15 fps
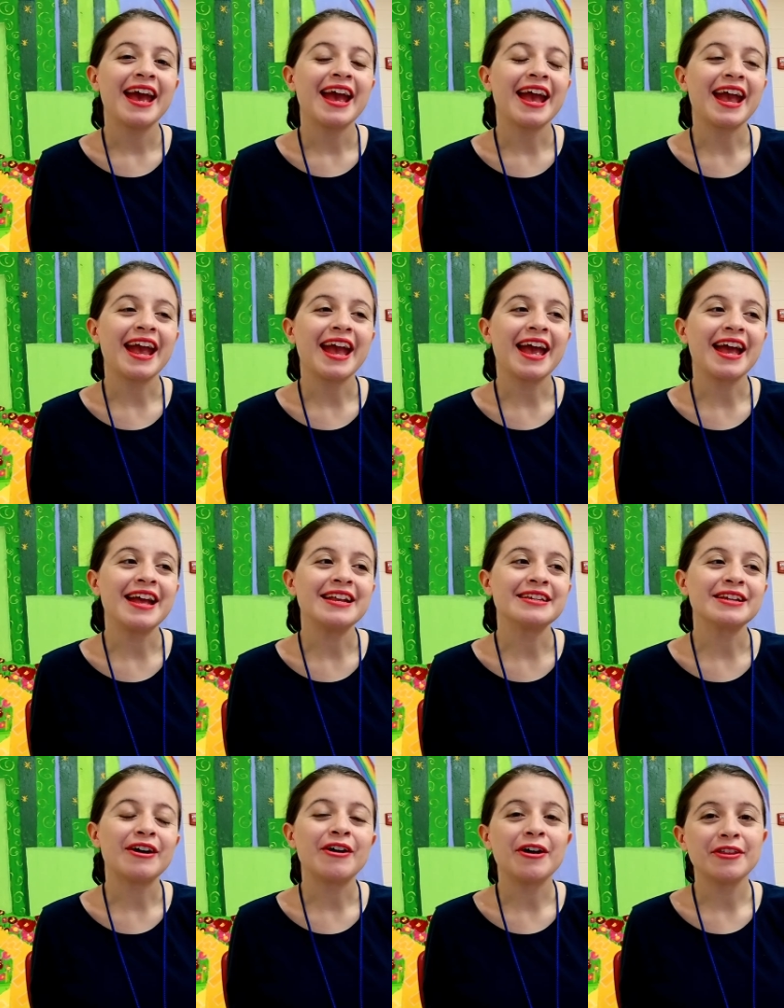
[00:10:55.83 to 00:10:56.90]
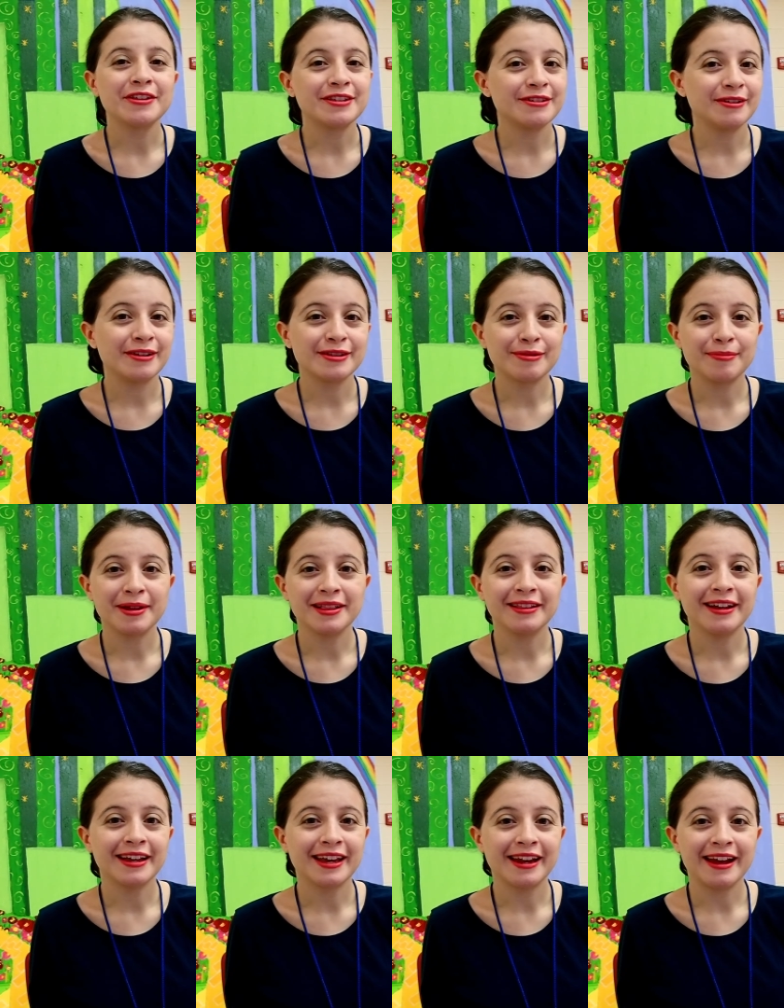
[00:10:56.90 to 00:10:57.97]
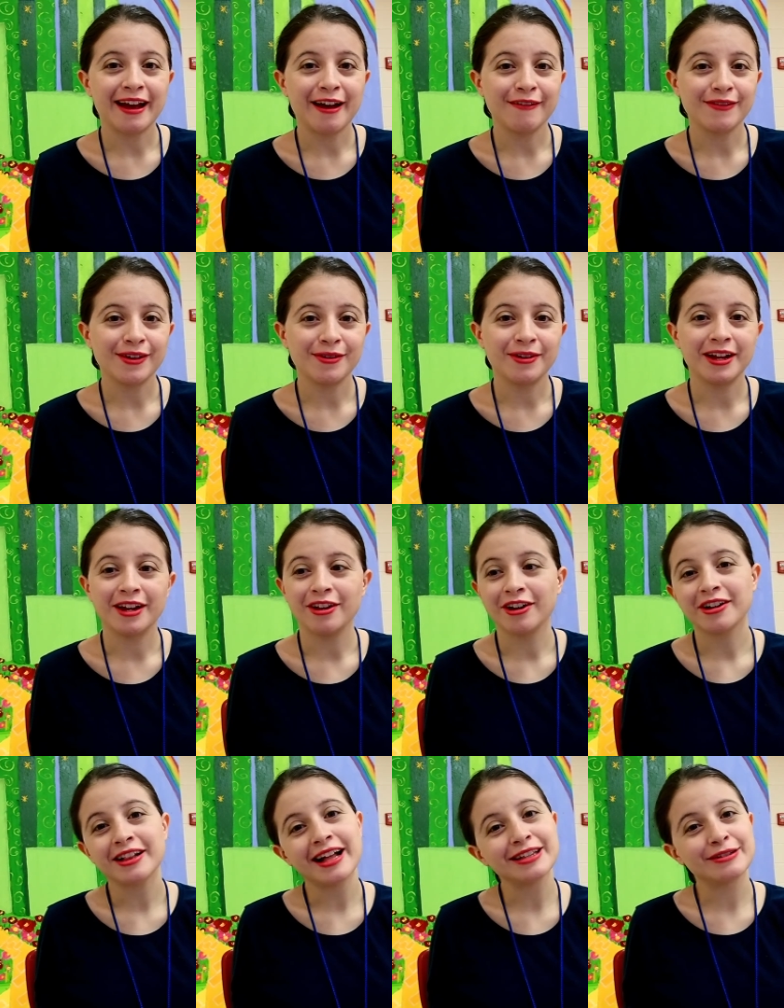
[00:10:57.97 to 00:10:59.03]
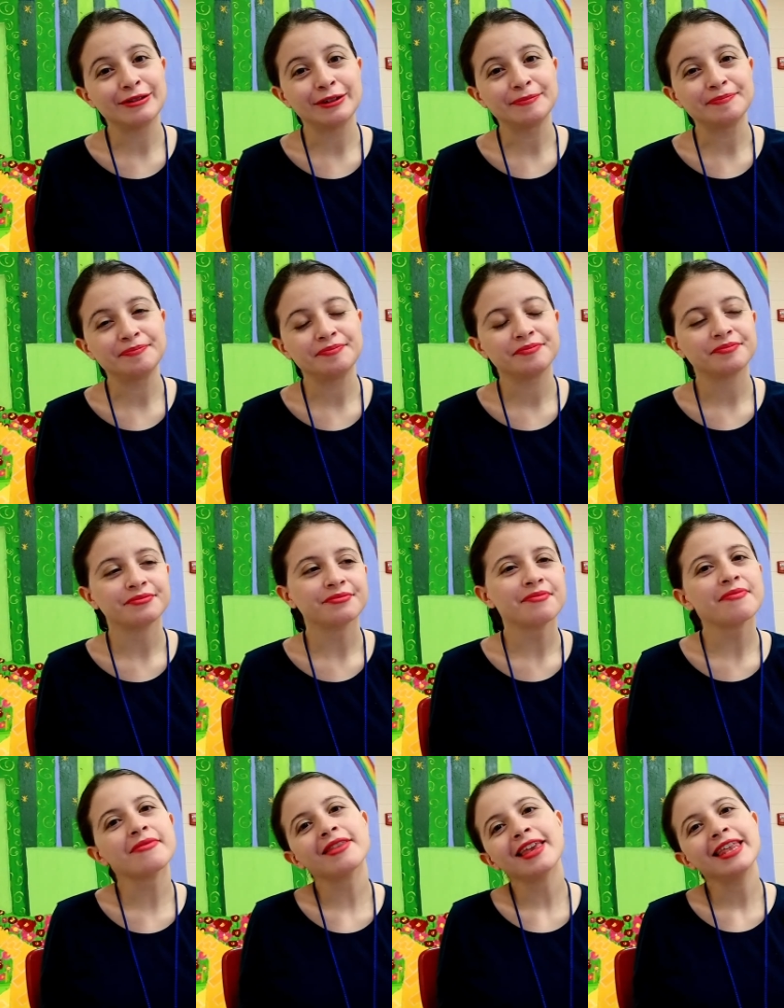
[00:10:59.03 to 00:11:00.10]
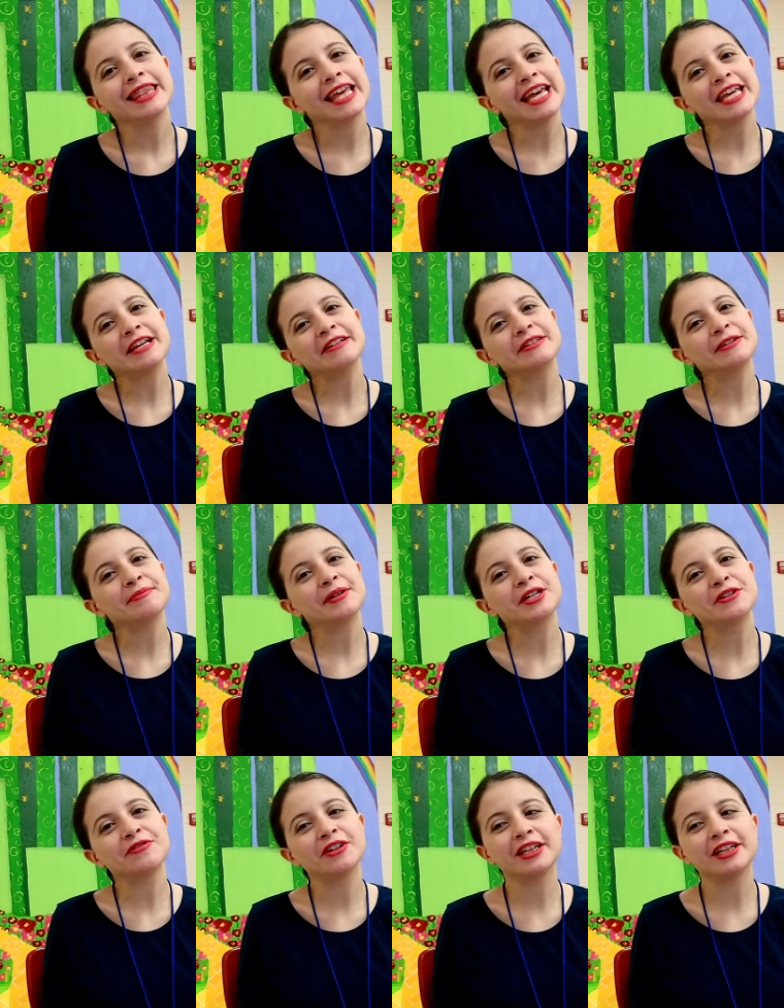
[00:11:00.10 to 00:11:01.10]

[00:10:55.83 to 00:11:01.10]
and all the students would be lucky to have you in your classroom. Thank you so much for